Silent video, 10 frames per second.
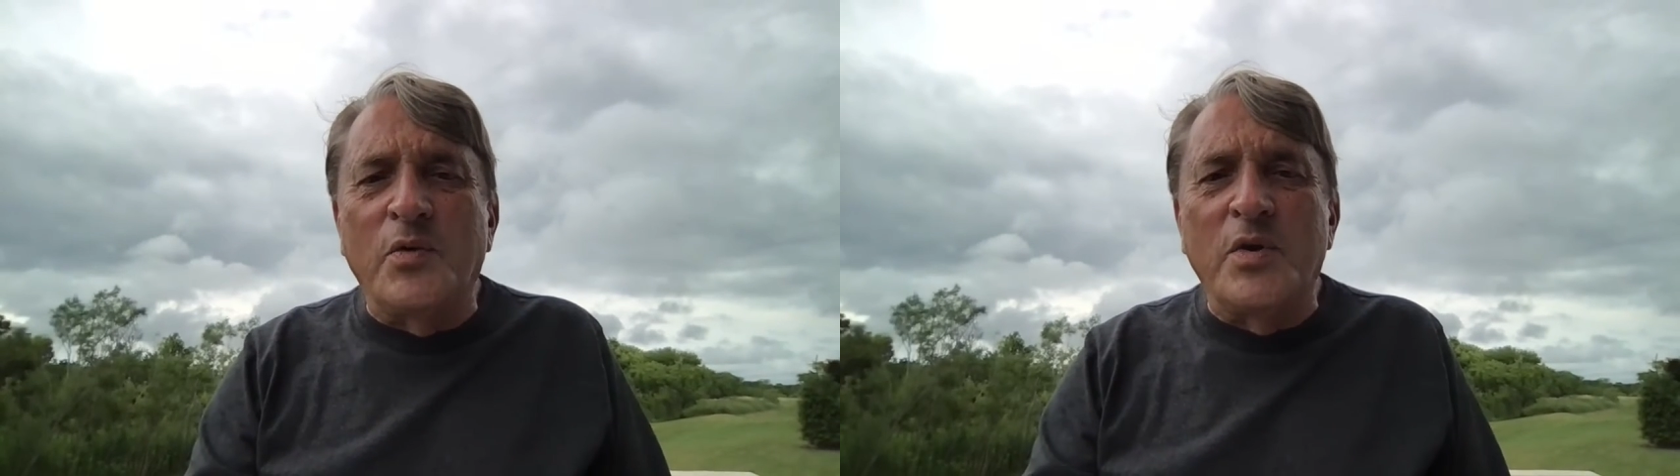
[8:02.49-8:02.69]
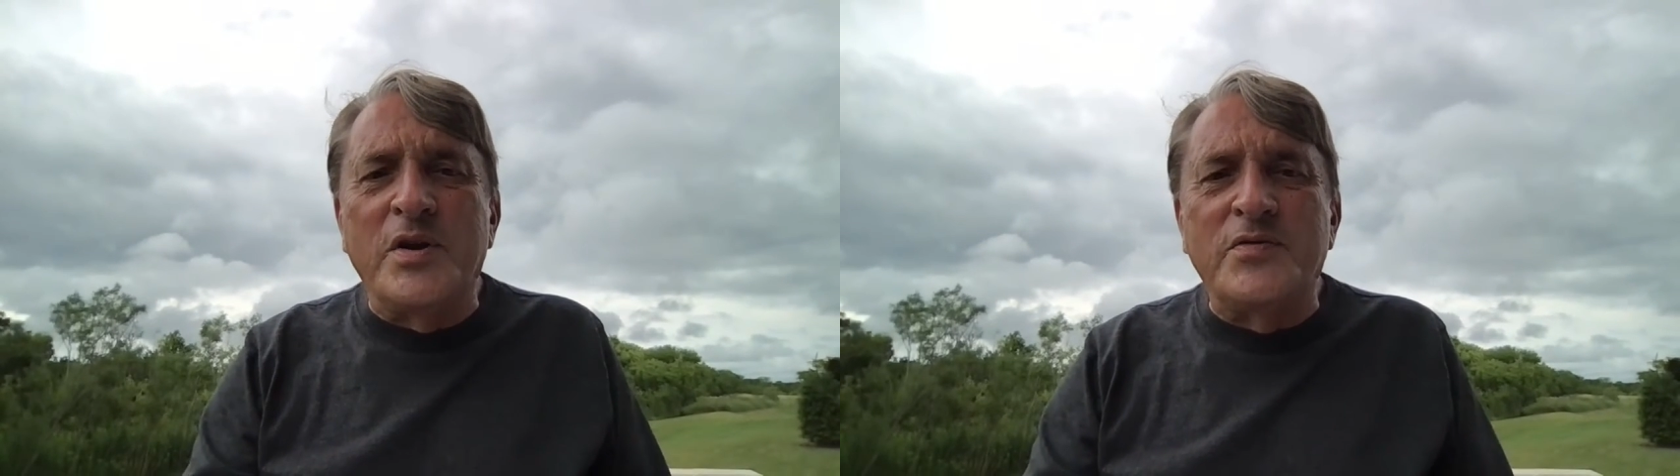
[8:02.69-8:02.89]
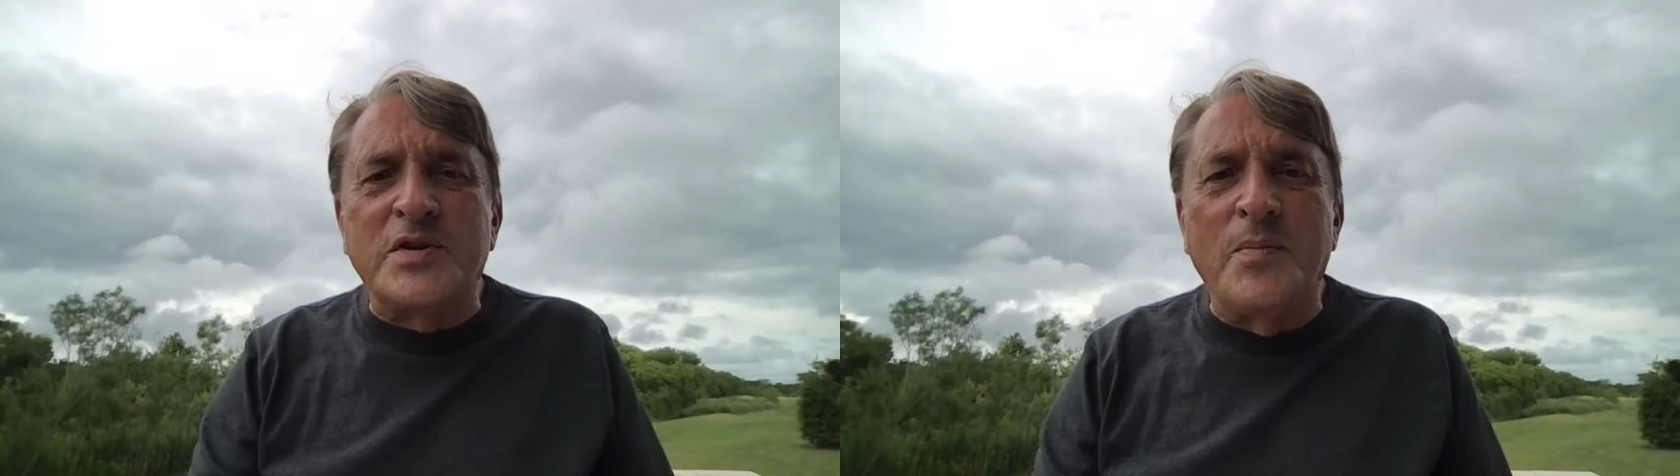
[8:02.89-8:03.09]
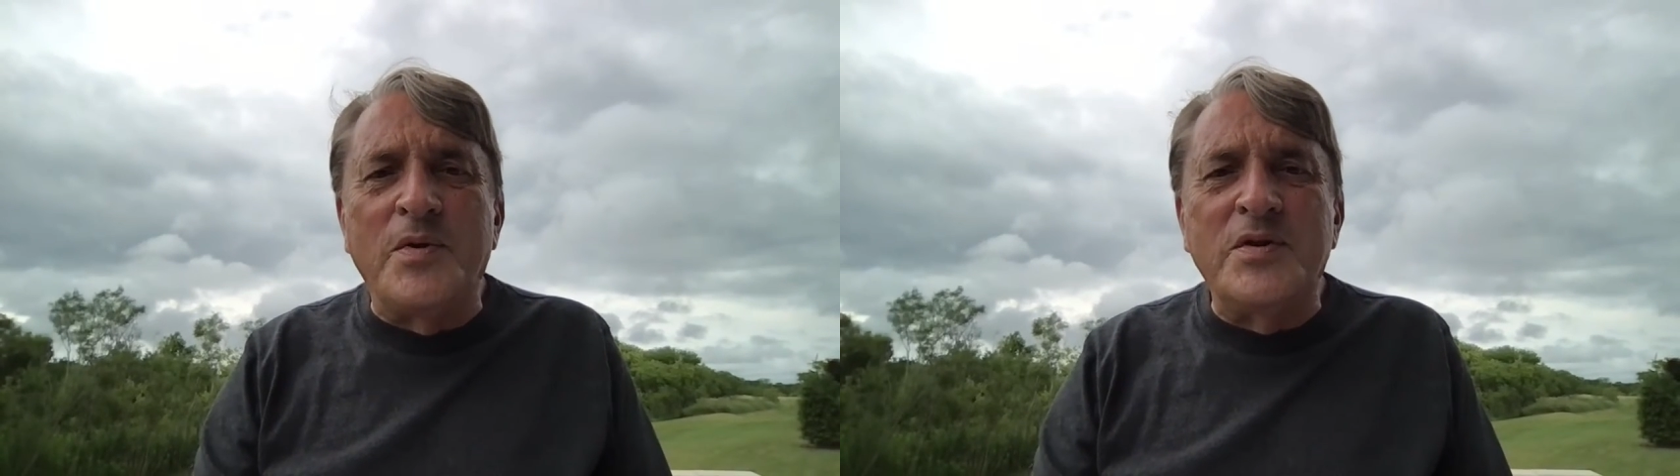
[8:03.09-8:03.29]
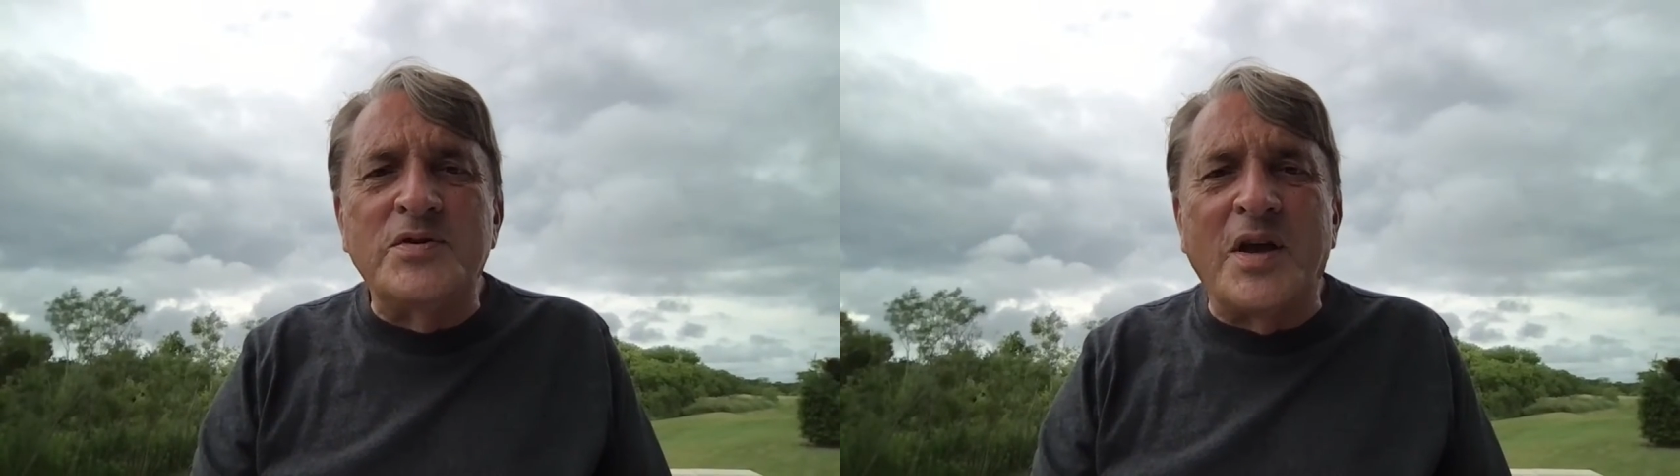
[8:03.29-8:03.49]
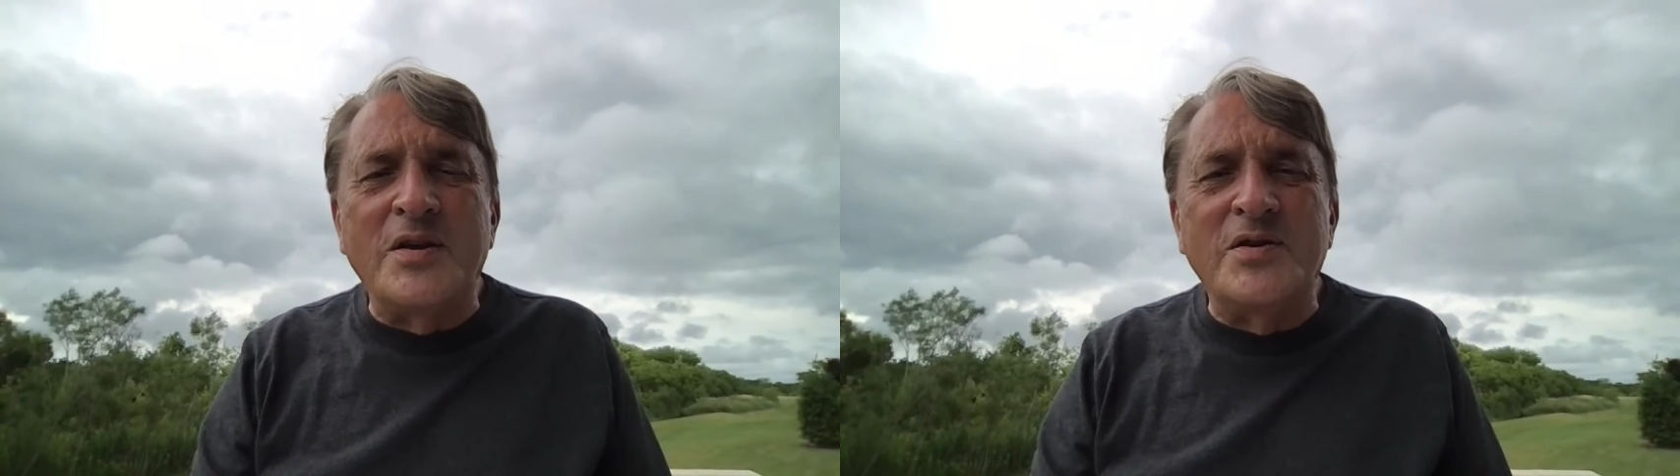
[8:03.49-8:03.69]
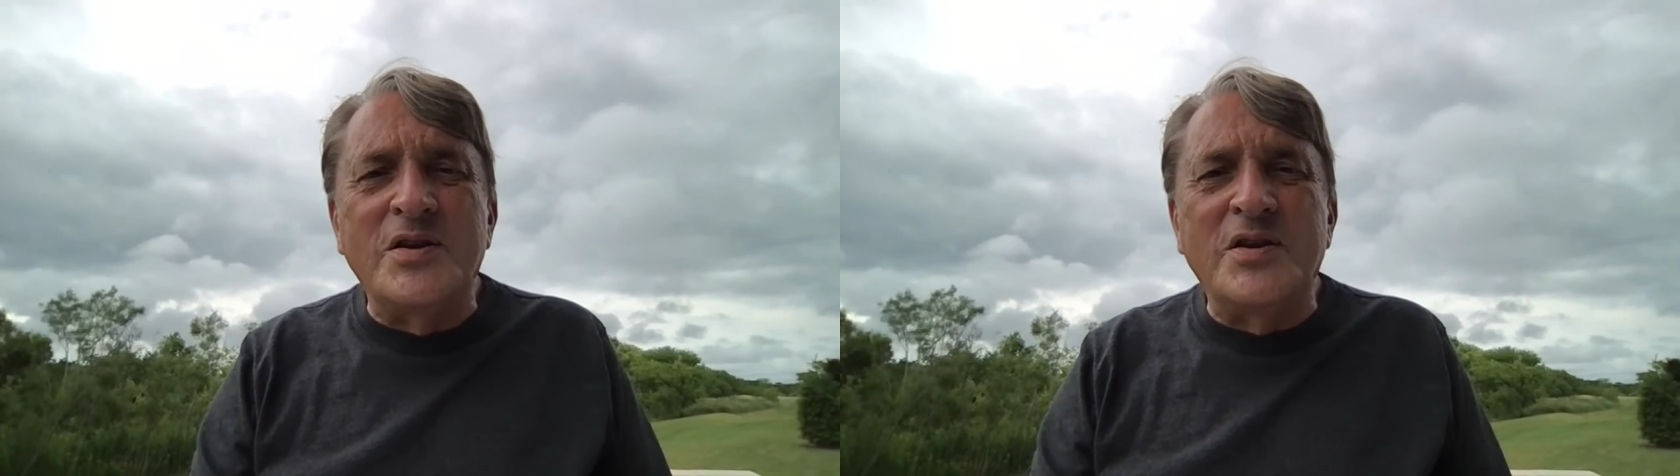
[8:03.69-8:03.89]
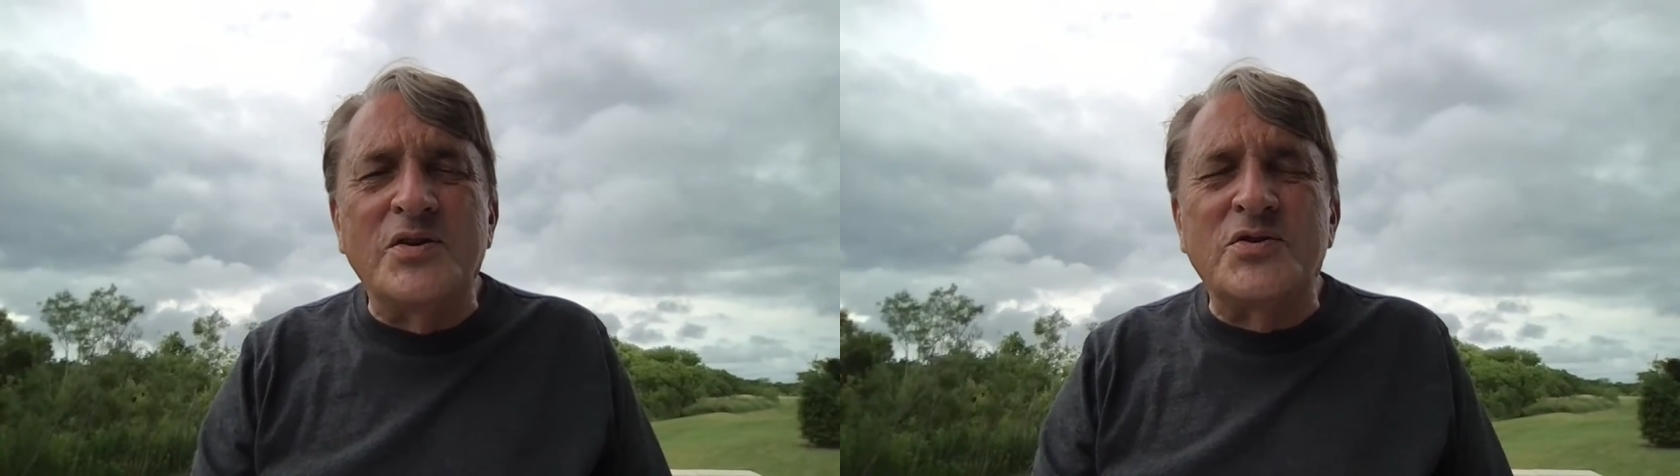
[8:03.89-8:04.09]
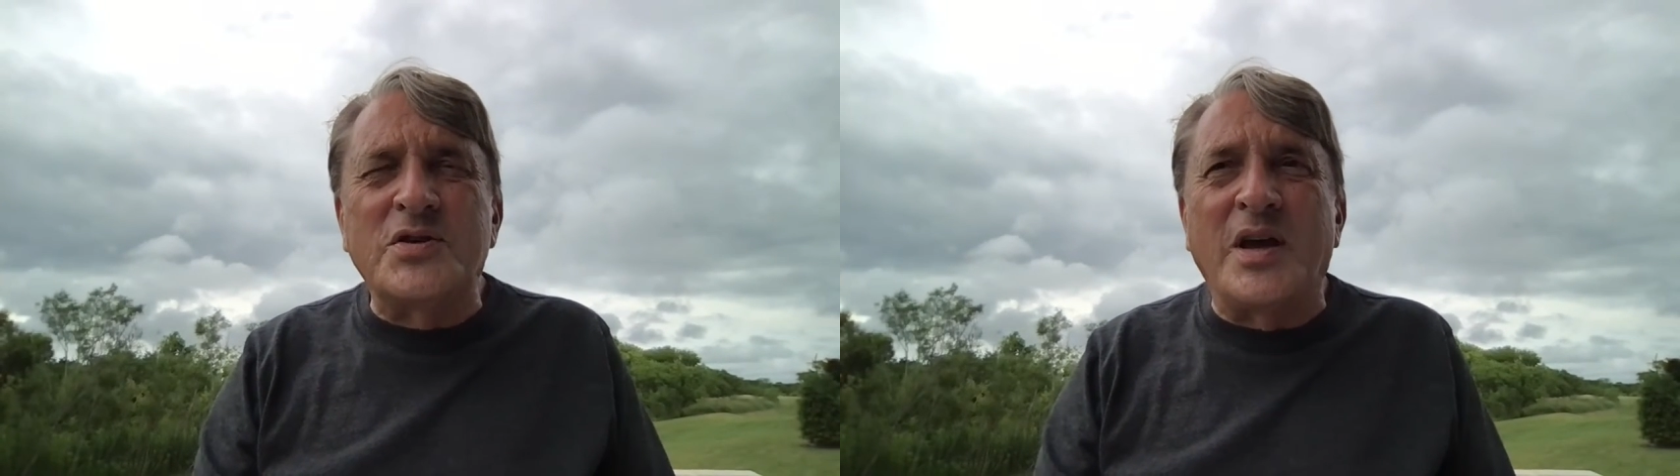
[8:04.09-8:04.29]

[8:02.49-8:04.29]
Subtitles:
rid of some of these ideas